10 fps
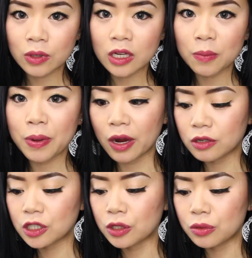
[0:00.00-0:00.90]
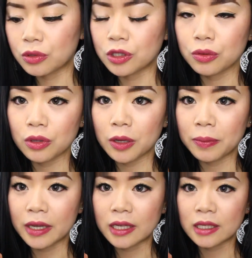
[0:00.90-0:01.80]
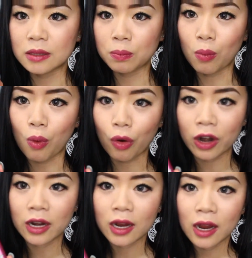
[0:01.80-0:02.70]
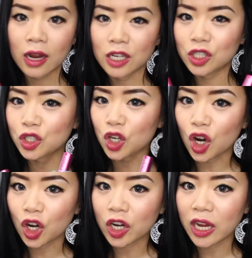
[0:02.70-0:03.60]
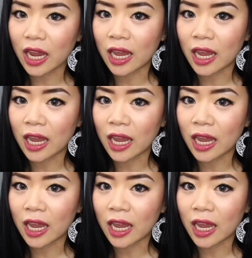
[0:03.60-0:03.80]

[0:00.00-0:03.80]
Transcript: one compared to Tulip is more dark